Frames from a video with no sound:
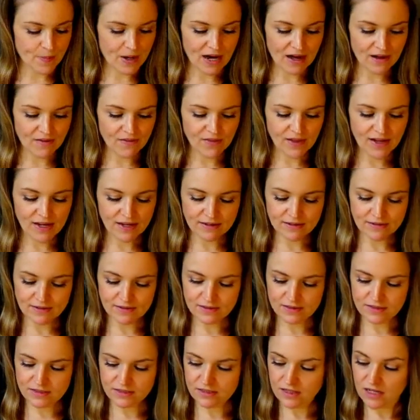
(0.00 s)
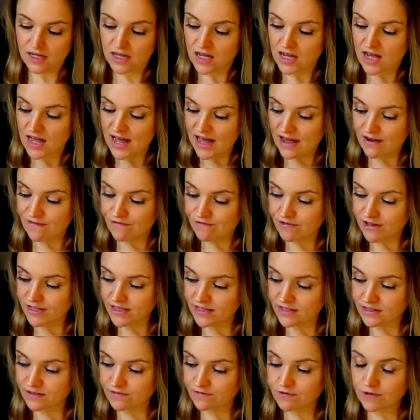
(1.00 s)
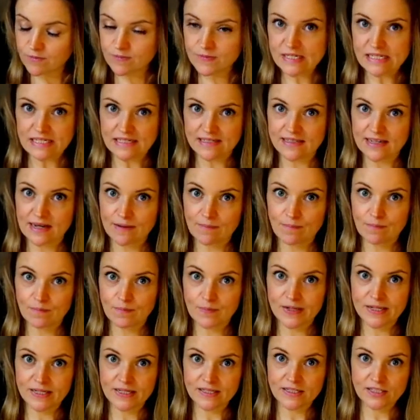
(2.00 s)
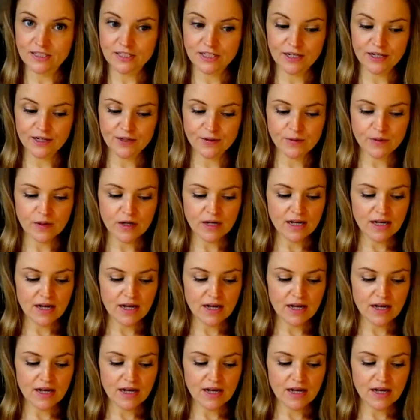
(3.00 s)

And that's everything from December. So